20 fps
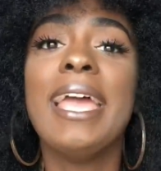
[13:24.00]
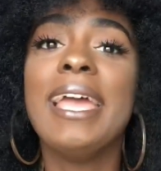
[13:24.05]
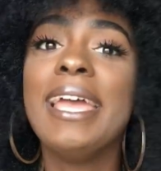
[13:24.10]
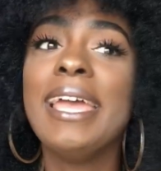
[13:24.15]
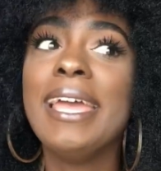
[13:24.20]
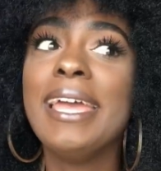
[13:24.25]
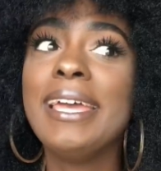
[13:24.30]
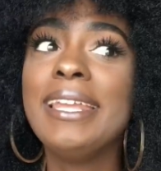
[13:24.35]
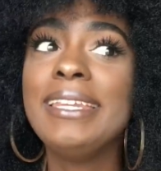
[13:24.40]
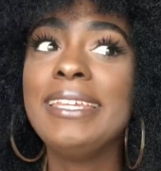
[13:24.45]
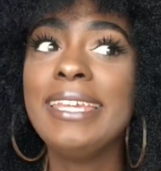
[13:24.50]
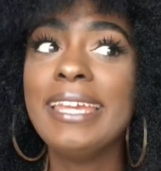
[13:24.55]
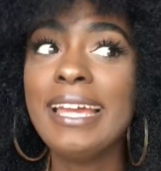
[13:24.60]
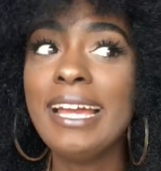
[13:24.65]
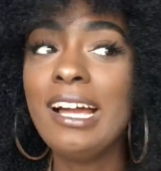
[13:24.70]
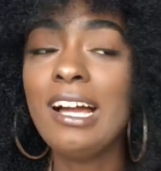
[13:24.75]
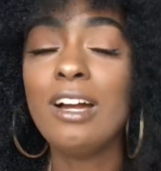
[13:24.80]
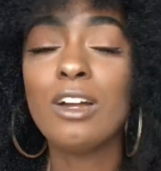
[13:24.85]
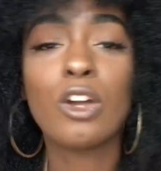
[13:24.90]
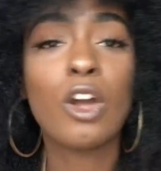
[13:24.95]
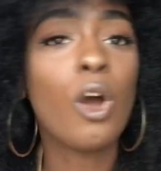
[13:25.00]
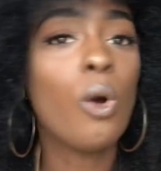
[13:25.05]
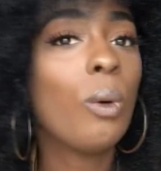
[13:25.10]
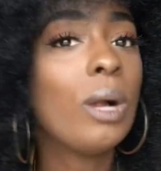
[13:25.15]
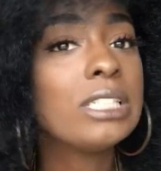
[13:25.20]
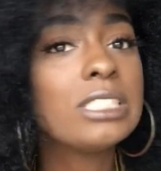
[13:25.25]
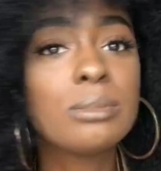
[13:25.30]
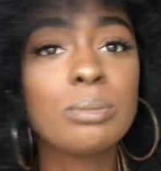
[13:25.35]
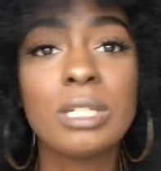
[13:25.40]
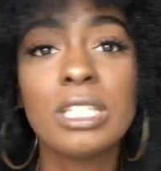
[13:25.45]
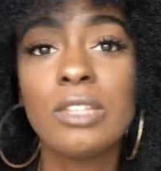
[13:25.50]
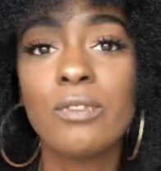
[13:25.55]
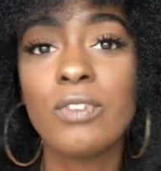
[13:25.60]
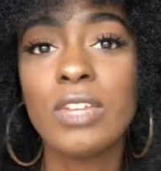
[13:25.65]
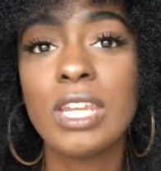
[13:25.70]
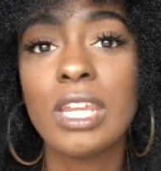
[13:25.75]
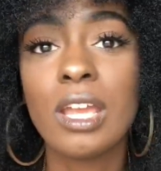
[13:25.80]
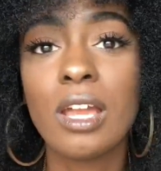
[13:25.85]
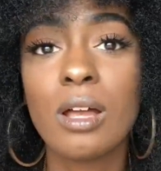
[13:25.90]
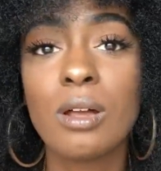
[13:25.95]
And yeah, go watch some other
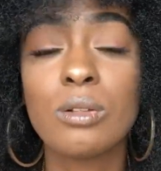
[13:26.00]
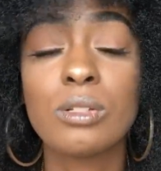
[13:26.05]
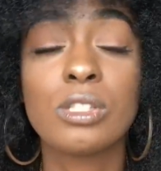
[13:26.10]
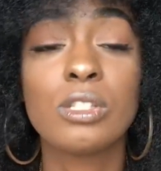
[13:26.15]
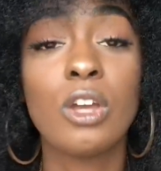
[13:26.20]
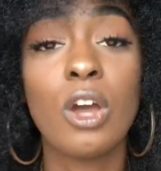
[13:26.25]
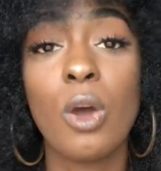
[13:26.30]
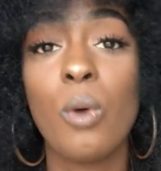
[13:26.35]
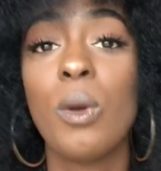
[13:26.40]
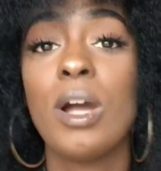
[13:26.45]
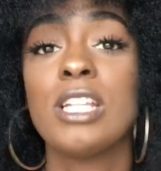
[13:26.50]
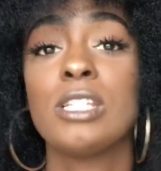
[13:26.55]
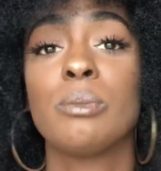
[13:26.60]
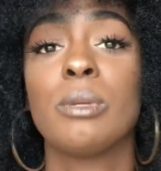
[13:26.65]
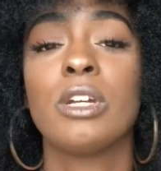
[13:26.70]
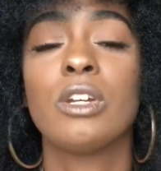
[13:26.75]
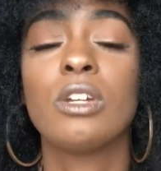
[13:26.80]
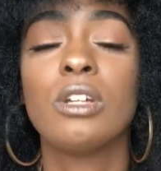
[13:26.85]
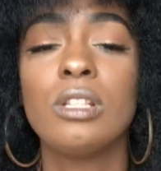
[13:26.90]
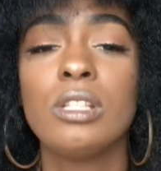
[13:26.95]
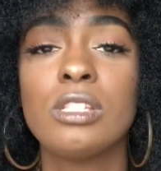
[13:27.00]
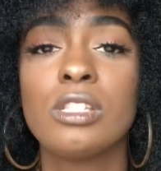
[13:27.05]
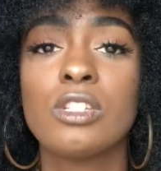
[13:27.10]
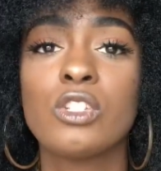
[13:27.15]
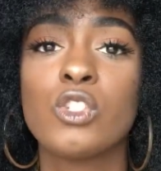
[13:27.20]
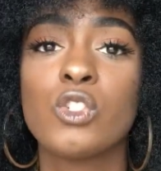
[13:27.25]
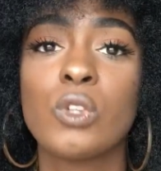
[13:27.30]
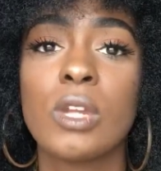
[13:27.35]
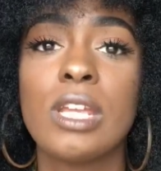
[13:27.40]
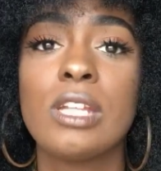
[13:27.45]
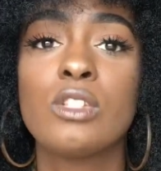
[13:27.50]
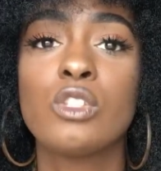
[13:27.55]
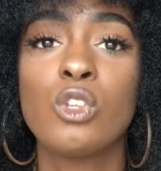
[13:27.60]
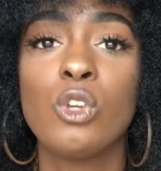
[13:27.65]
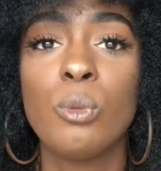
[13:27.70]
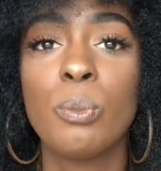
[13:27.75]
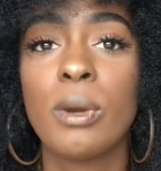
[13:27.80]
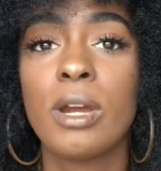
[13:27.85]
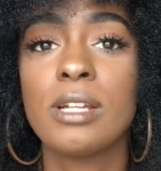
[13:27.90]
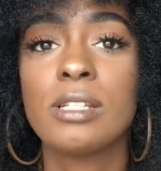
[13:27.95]
videos. Go watch my curly to straight
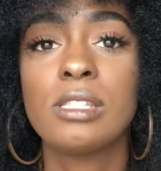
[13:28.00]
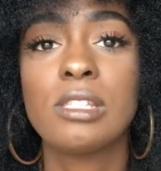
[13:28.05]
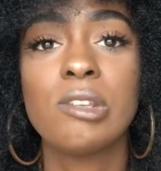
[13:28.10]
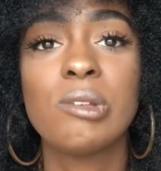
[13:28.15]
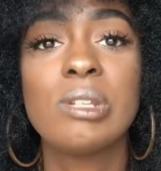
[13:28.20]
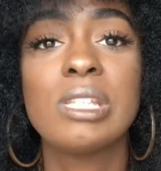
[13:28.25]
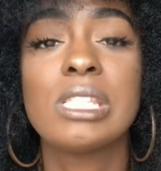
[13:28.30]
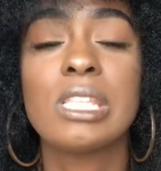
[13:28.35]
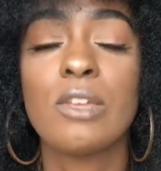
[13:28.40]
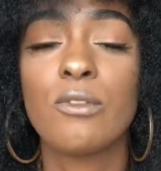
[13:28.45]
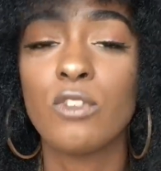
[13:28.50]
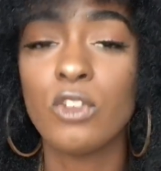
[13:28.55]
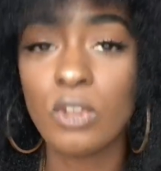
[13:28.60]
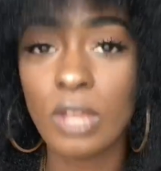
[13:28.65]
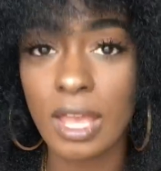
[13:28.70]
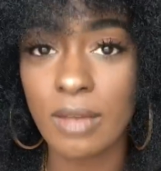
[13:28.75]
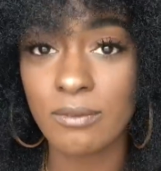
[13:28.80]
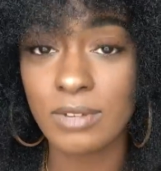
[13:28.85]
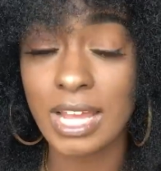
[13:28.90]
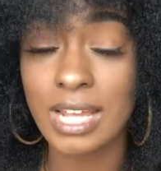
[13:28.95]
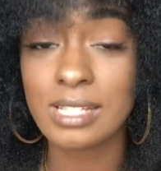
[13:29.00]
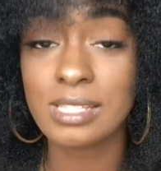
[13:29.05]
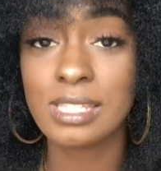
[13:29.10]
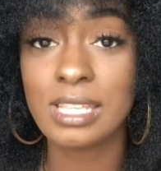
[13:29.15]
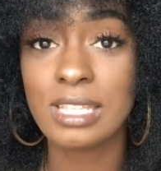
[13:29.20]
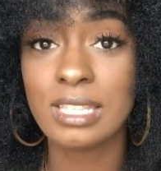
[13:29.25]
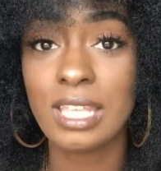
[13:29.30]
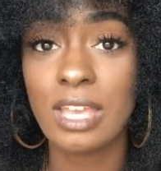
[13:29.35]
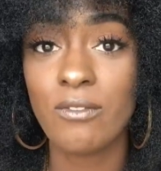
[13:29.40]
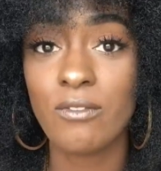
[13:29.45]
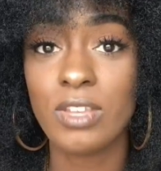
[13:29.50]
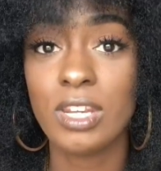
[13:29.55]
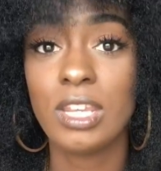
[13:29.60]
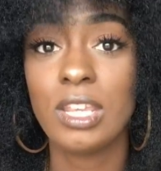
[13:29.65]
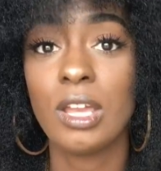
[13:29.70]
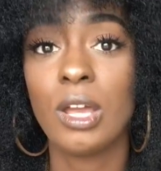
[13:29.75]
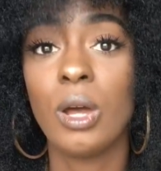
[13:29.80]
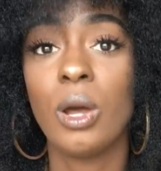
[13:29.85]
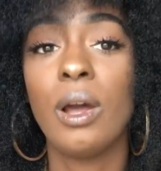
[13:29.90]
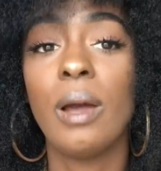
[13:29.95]
2-part series if you have not seen that
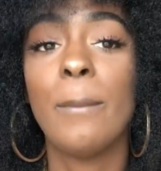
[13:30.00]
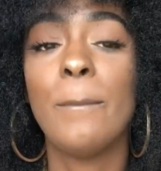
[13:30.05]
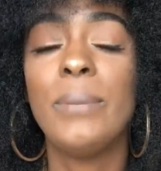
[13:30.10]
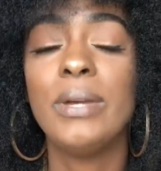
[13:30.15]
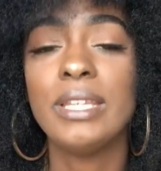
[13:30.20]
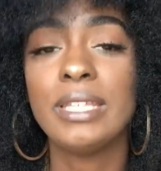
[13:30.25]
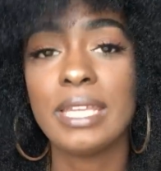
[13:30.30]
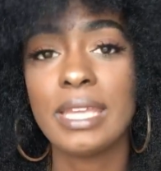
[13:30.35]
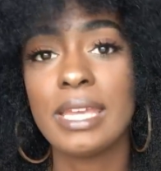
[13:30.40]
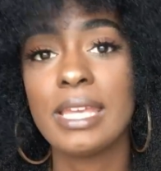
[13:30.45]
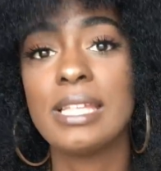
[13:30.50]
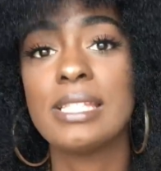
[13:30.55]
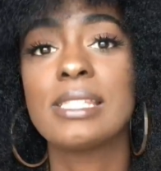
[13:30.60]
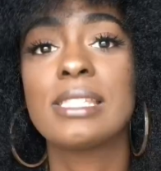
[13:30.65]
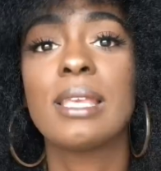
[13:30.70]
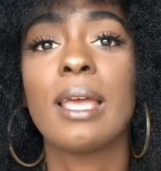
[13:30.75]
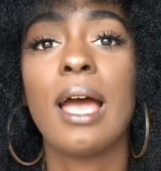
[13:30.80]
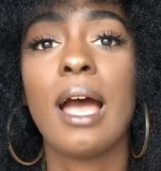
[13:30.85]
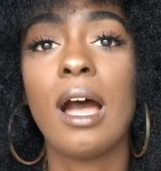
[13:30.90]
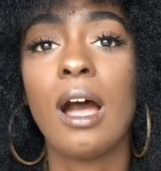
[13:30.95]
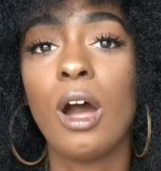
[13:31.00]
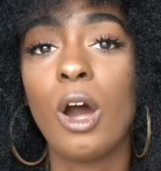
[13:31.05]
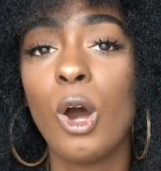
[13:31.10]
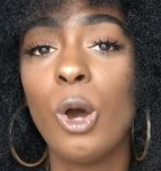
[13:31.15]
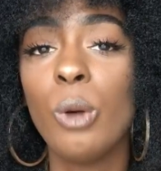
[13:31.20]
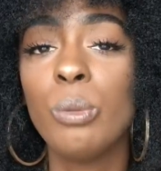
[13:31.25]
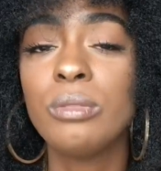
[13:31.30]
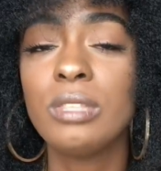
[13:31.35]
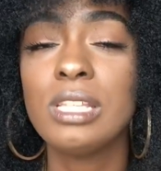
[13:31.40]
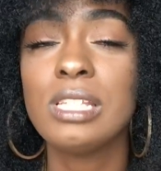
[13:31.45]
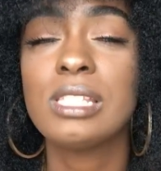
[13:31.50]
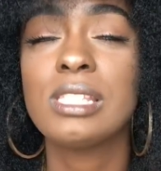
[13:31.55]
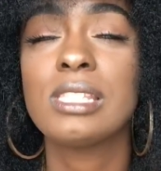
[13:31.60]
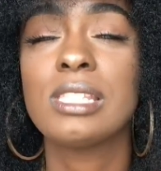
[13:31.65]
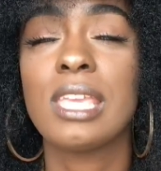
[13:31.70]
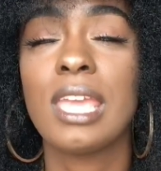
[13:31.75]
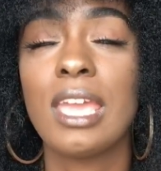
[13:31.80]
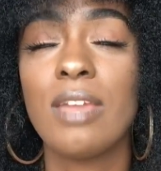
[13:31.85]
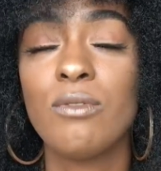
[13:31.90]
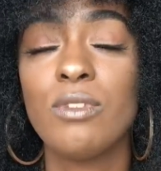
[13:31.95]
video. But yes, I hope this
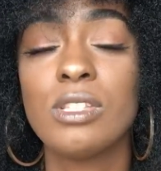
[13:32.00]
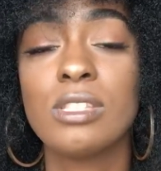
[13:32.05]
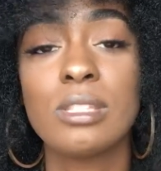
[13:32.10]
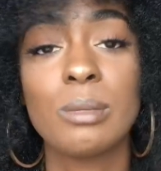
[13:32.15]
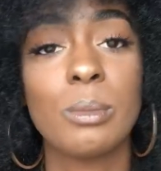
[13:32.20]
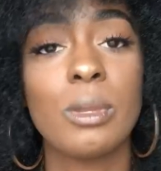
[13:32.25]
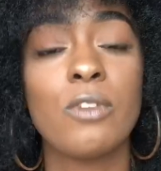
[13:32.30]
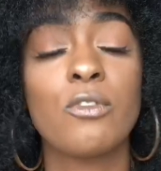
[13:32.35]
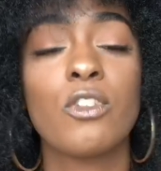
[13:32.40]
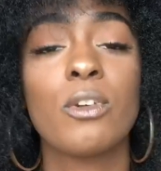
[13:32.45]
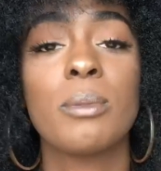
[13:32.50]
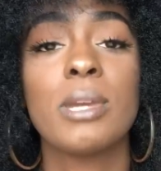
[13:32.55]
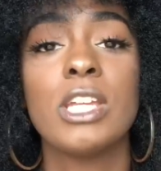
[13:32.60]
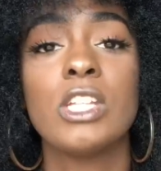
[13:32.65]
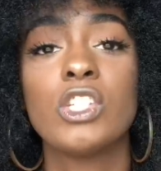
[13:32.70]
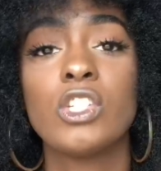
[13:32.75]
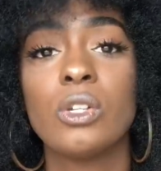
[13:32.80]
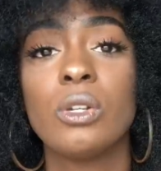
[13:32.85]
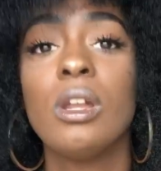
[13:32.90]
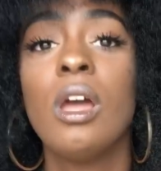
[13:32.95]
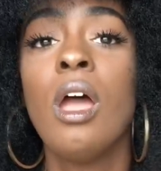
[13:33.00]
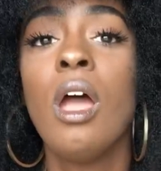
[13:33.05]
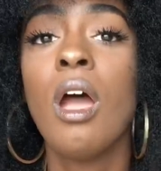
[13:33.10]
gave you some information